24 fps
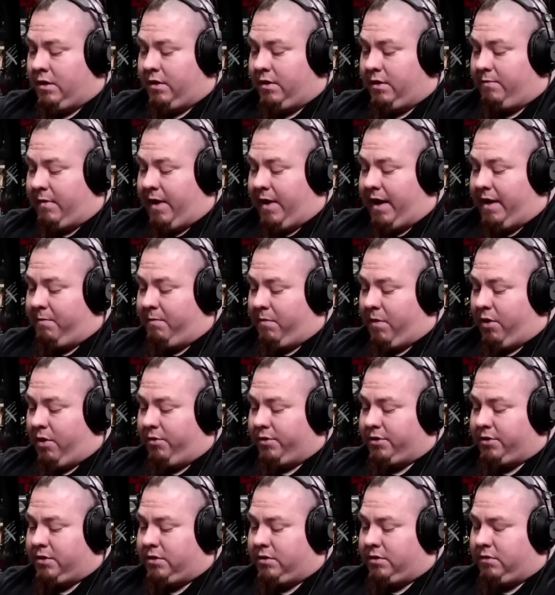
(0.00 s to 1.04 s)
My
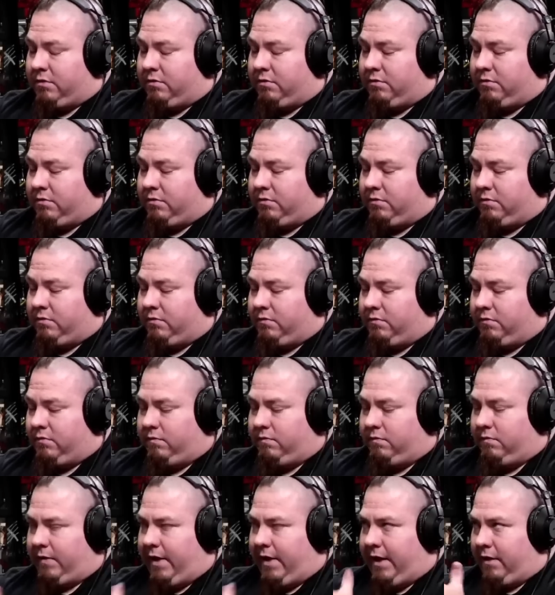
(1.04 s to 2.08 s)
most
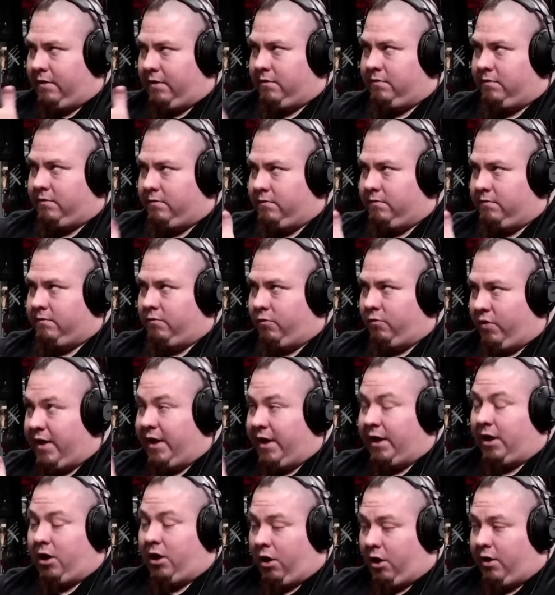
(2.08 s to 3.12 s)
like
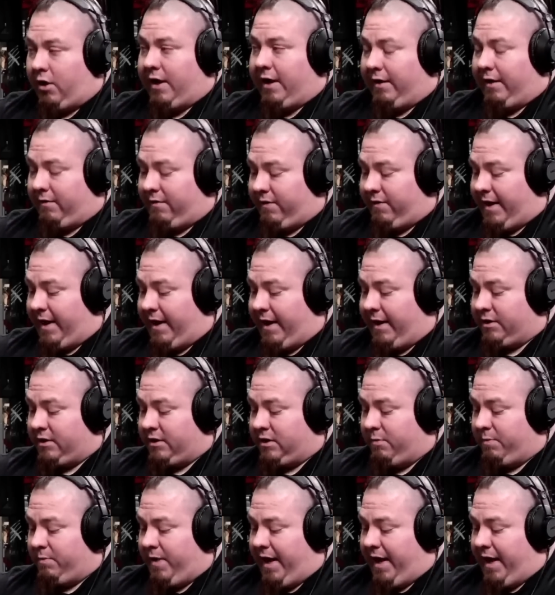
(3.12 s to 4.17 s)
reoccurring thing is
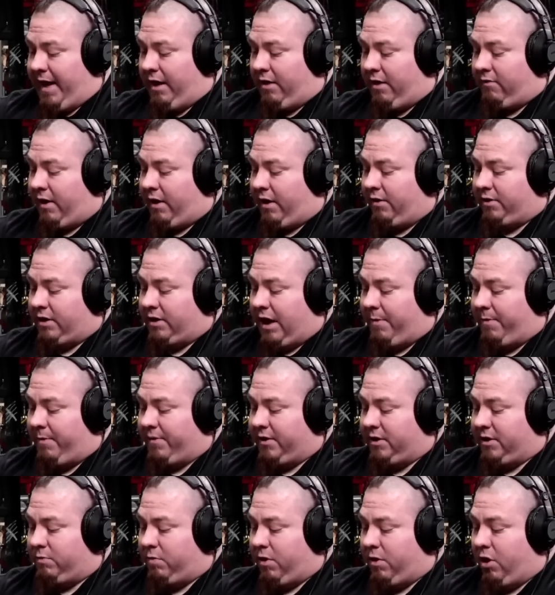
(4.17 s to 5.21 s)
the pain right on top of
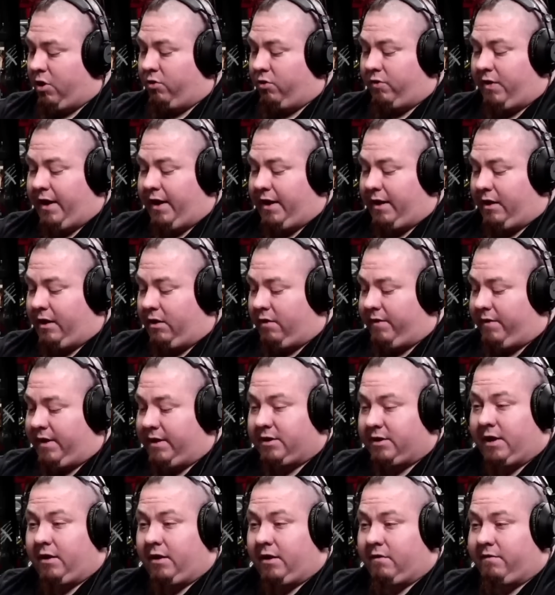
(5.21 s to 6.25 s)
this bone right here on the
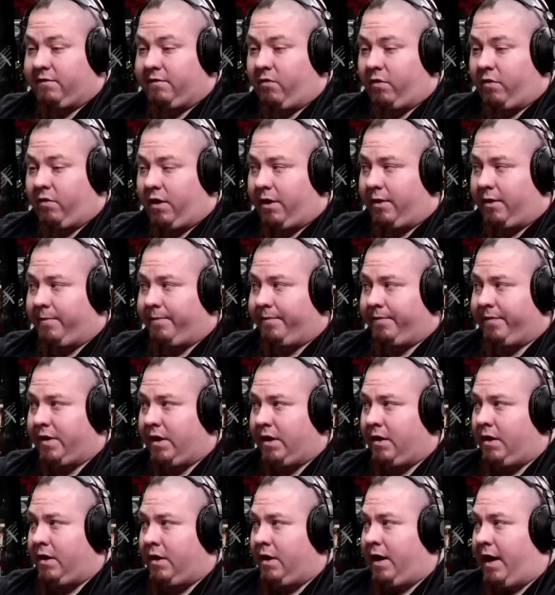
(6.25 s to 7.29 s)
inside of the forearm. Mm-hmm.
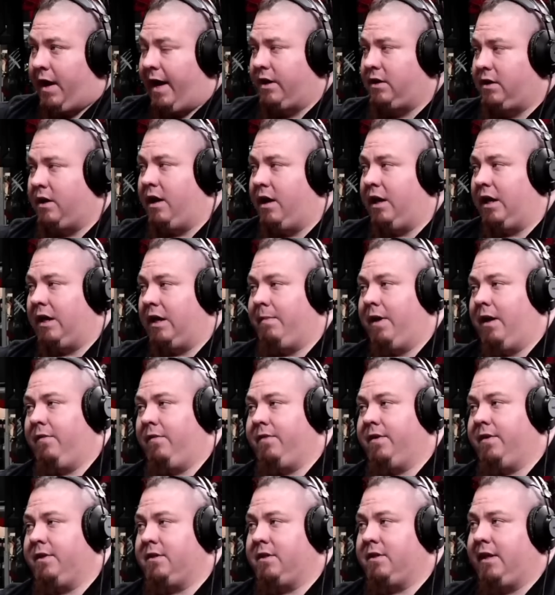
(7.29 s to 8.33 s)
I talk about
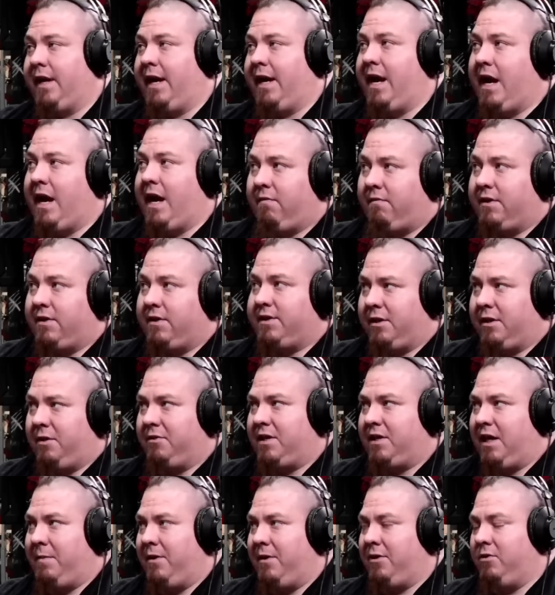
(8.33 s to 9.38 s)
this like every single
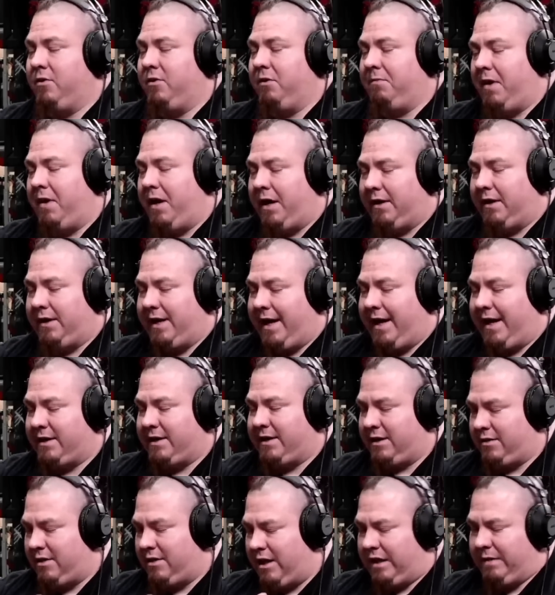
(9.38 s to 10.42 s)
time I do a podcast, I
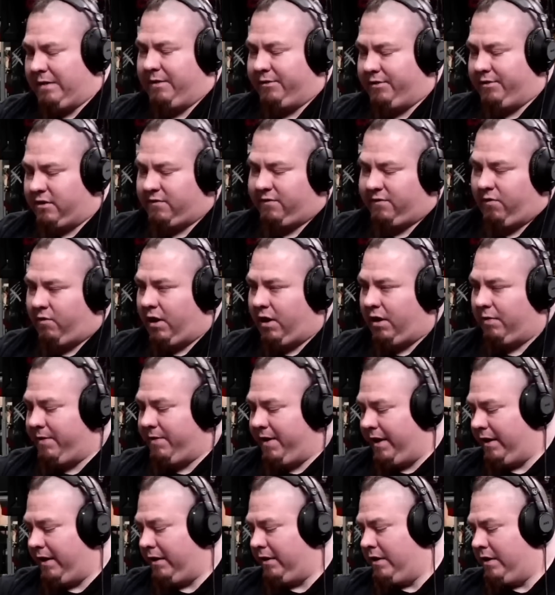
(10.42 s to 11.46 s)
talk about this forearm
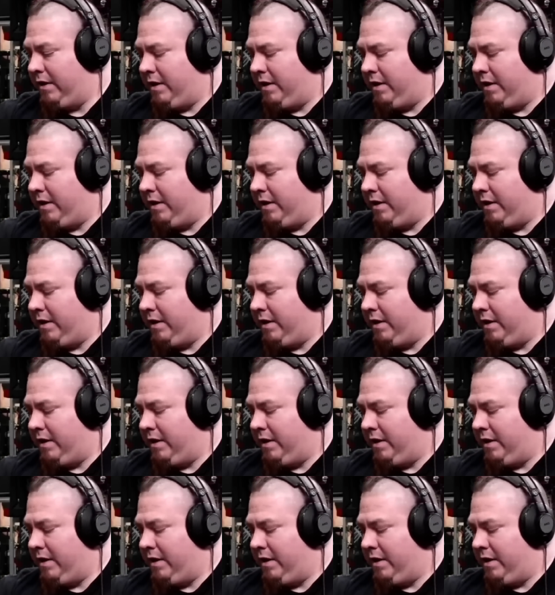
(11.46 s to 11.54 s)
pain.